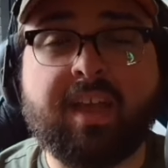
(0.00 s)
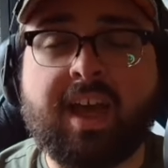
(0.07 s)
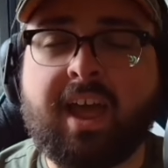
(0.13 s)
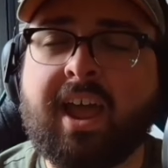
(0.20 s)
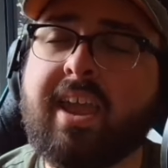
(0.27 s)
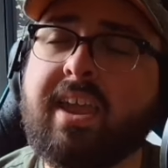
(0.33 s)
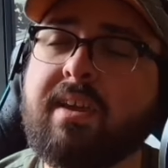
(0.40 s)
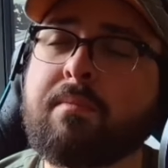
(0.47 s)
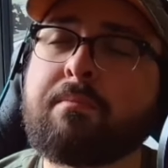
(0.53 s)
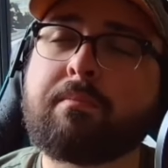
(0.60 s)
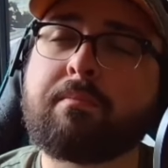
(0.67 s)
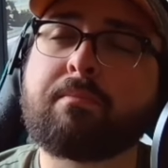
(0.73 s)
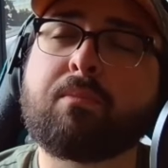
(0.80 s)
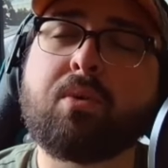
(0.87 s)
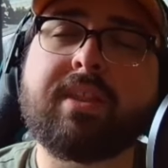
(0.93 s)
I
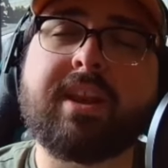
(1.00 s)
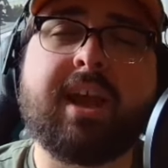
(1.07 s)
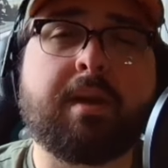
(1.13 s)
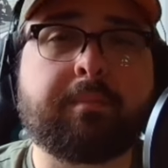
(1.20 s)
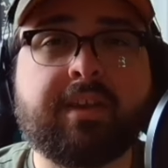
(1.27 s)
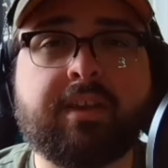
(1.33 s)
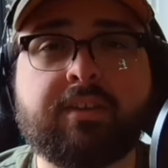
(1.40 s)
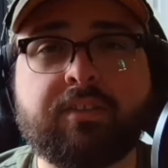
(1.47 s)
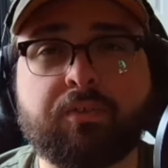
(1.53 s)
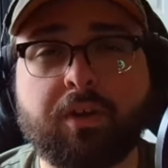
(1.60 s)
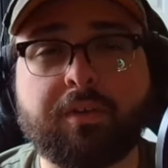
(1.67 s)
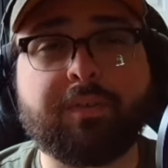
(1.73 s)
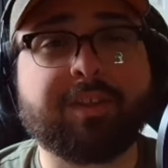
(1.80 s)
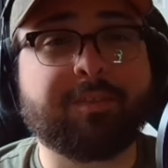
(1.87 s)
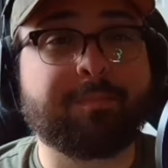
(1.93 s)
am more than happy to sort
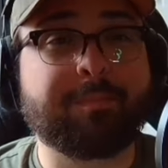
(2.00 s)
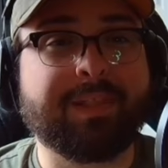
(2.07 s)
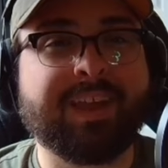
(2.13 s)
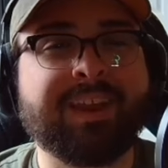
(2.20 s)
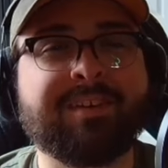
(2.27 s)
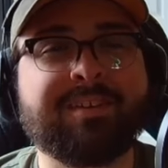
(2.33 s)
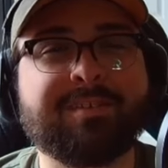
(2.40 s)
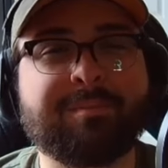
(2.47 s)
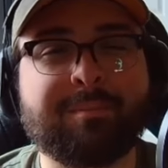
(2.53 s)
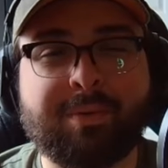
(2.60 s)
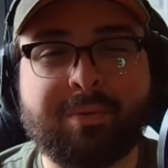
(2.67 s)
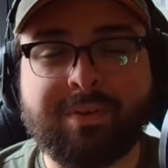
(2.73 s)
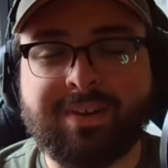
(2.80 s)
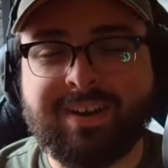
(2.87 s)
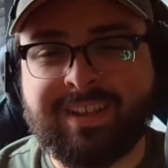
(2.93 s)
of explain
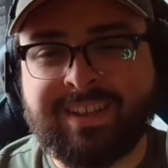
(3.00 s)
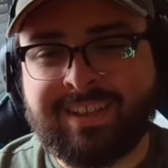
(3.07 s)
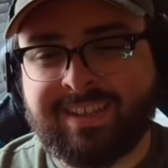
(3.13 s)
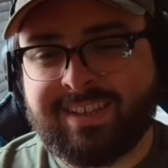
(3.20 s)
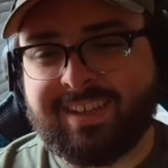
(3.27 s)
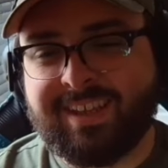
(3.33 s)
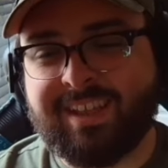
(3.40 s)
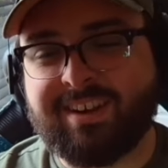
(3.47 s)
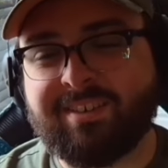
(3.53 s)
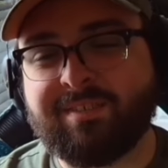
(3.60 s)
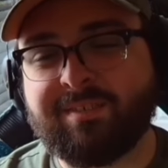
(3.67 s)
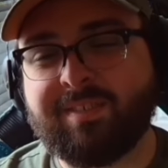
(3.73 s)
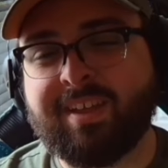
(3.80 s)
more, and